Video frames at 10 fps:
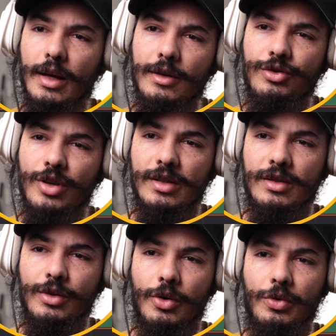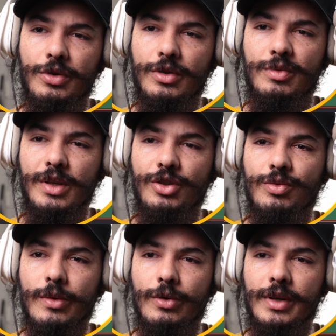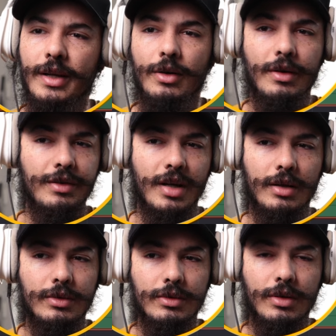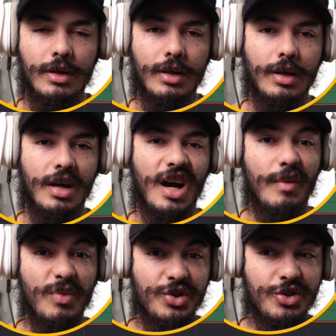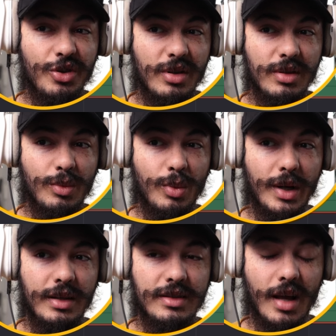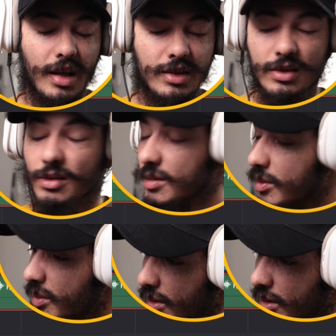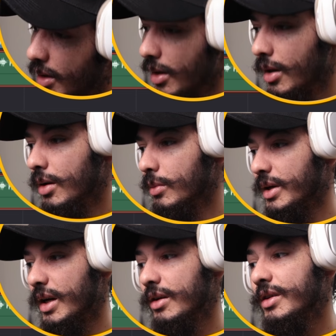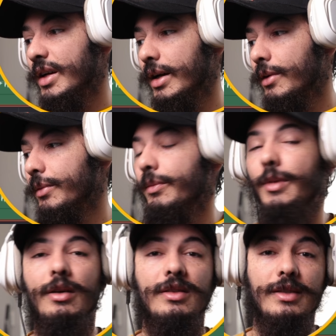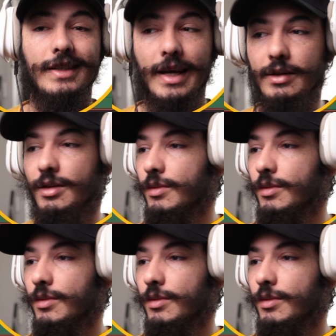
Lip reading: I just go to speech mode and learn toggle. I'm not sure what it does, but I don't care, because it's nice.